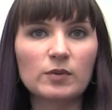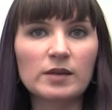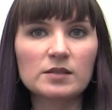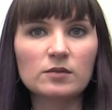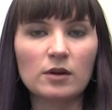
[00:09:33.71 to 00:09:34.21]

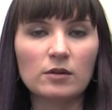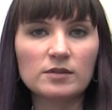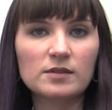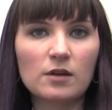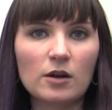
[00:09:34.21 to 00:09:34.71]
possible you know
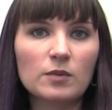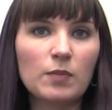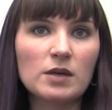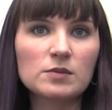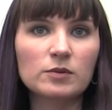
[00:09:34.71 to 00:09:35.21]
our
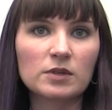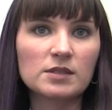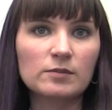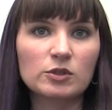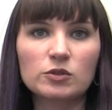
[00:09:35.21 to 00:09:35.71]
possible
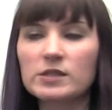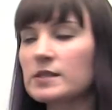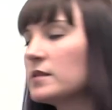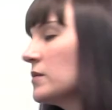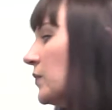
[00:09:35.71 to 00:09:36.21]
consumption
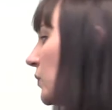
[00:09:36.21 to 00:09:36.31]
choices